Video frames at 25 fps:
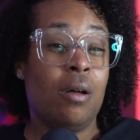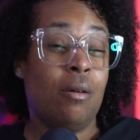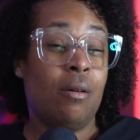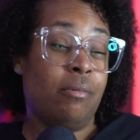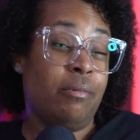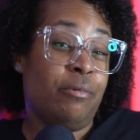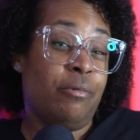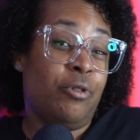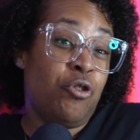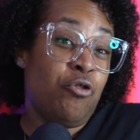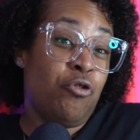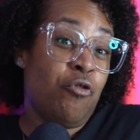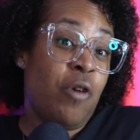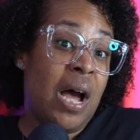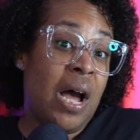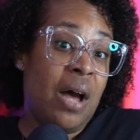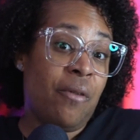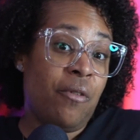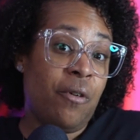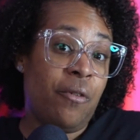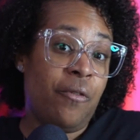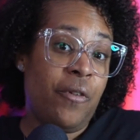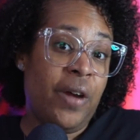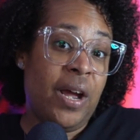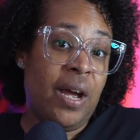Do you have
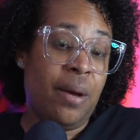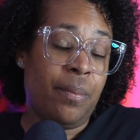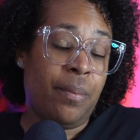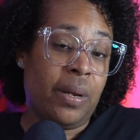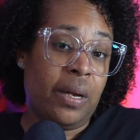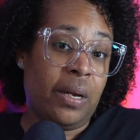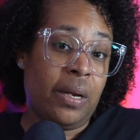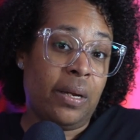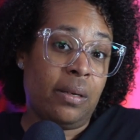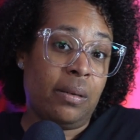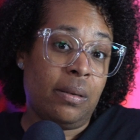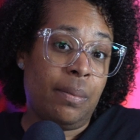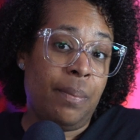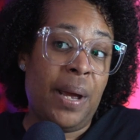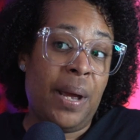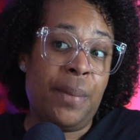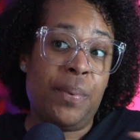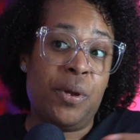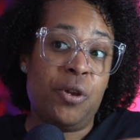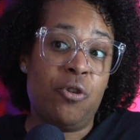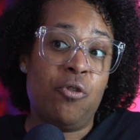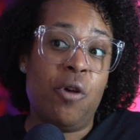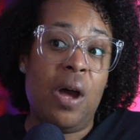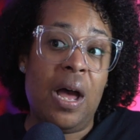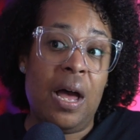a family? Maybe
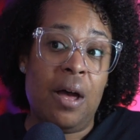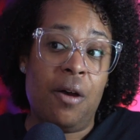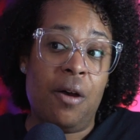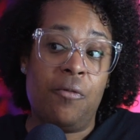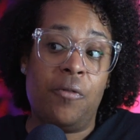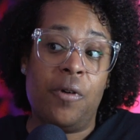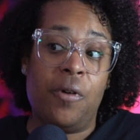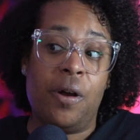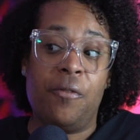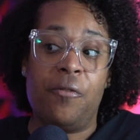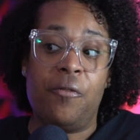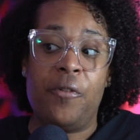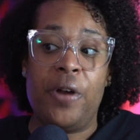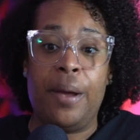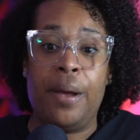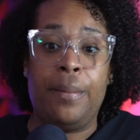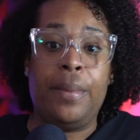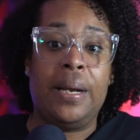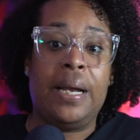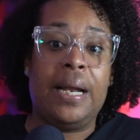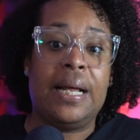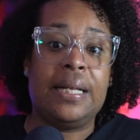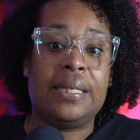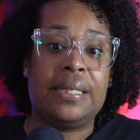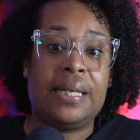you have a
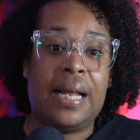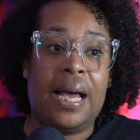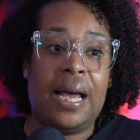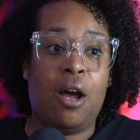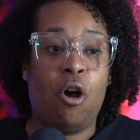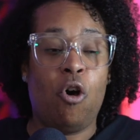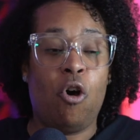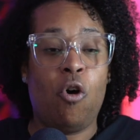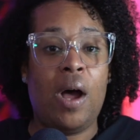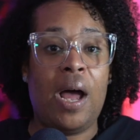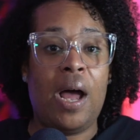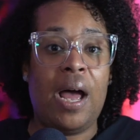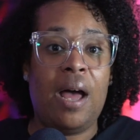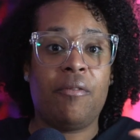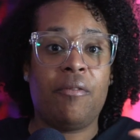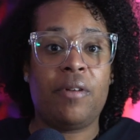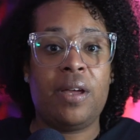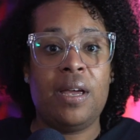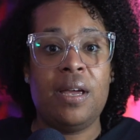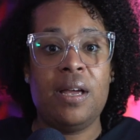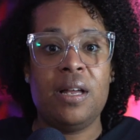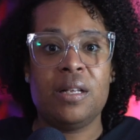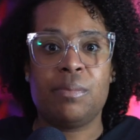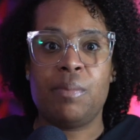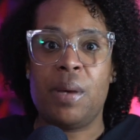family that's not, I have
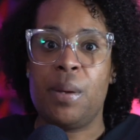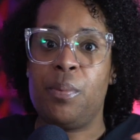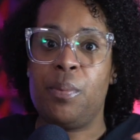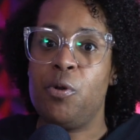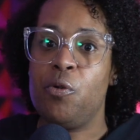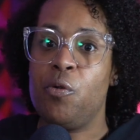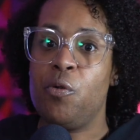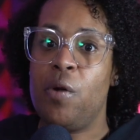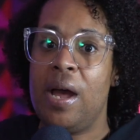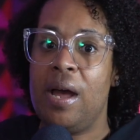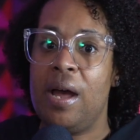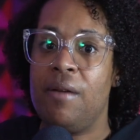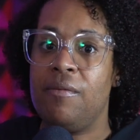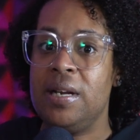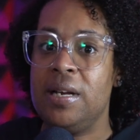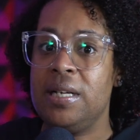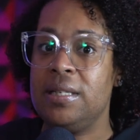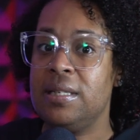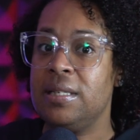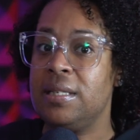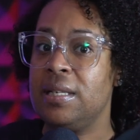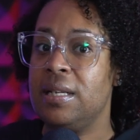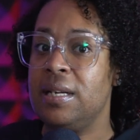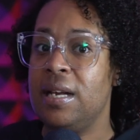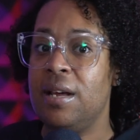kids. Maybe you have
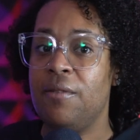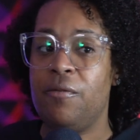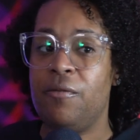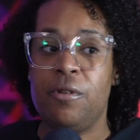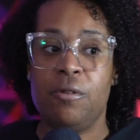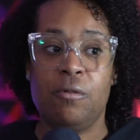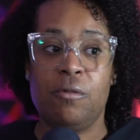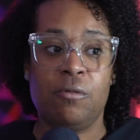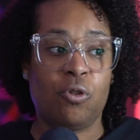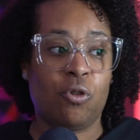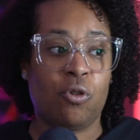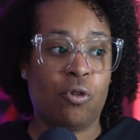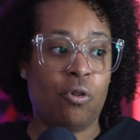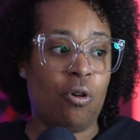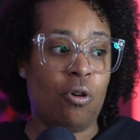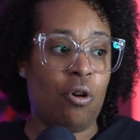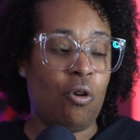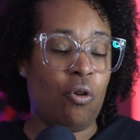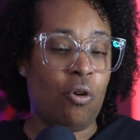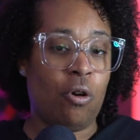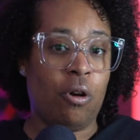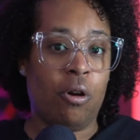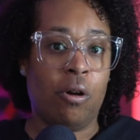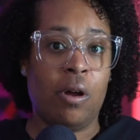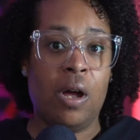nieces and nephews
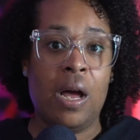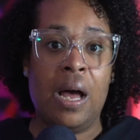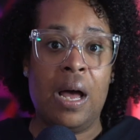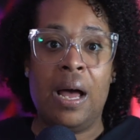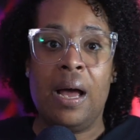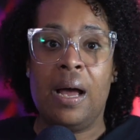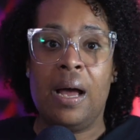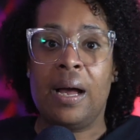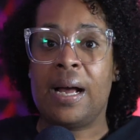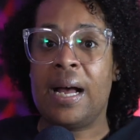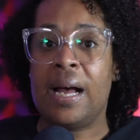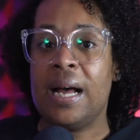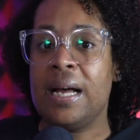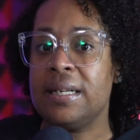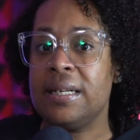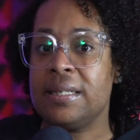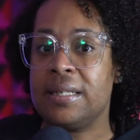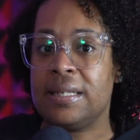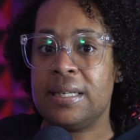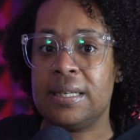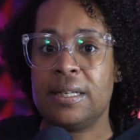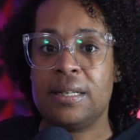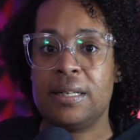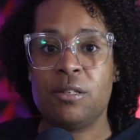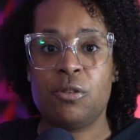or
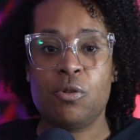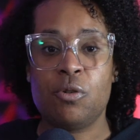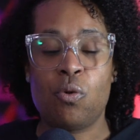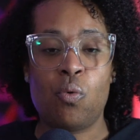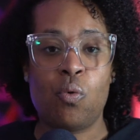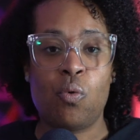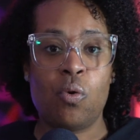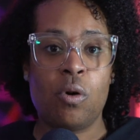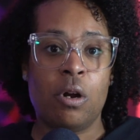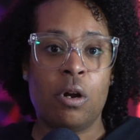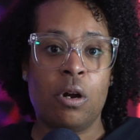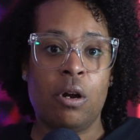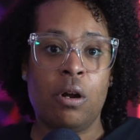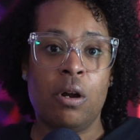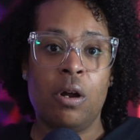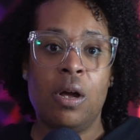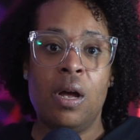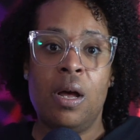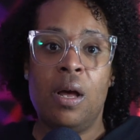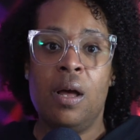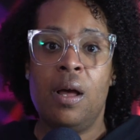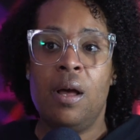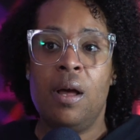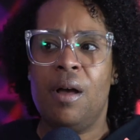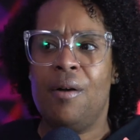cousins, or
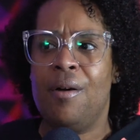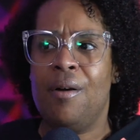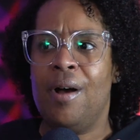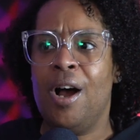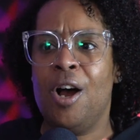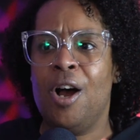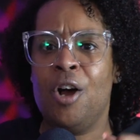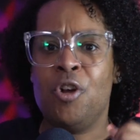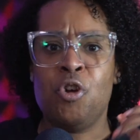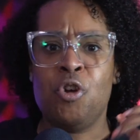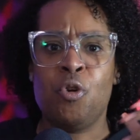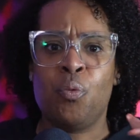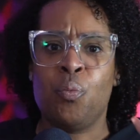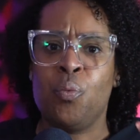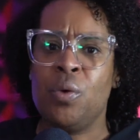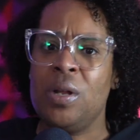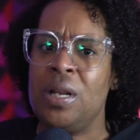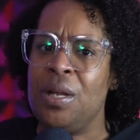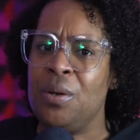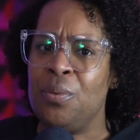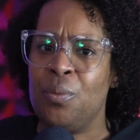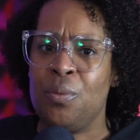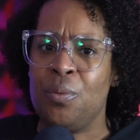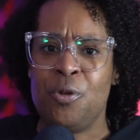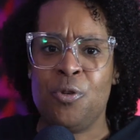you
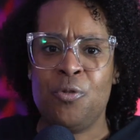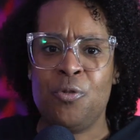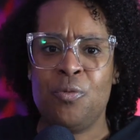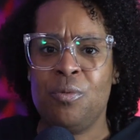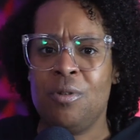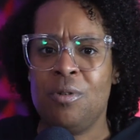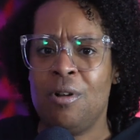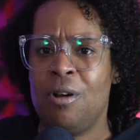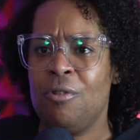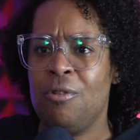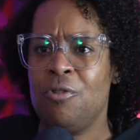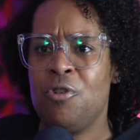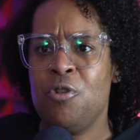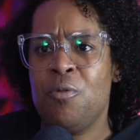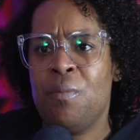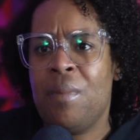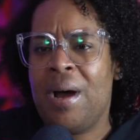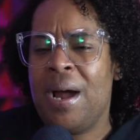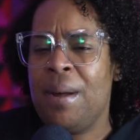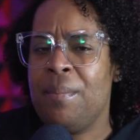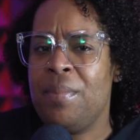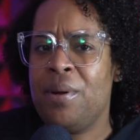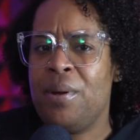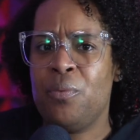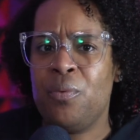
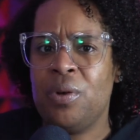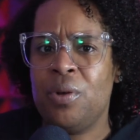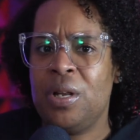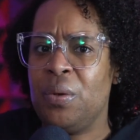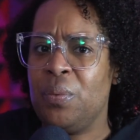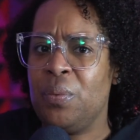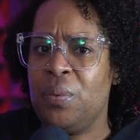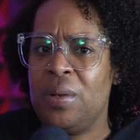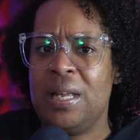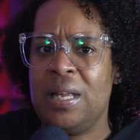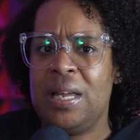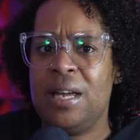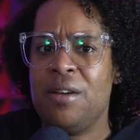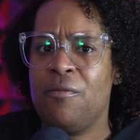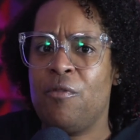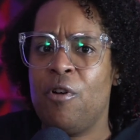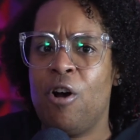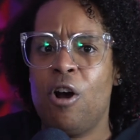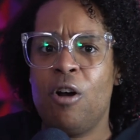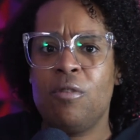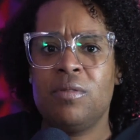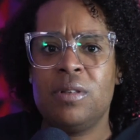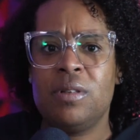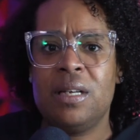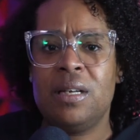might be really
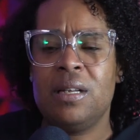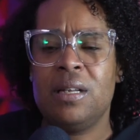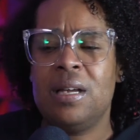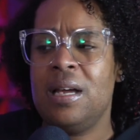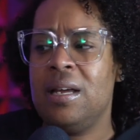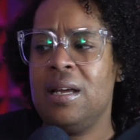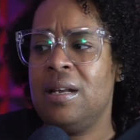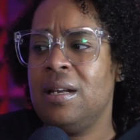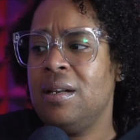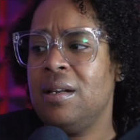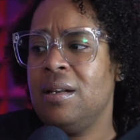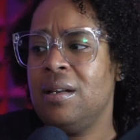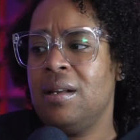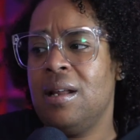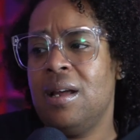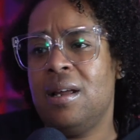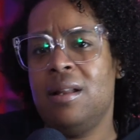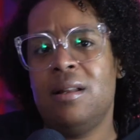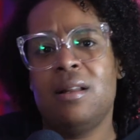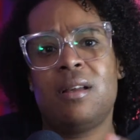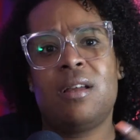involved in the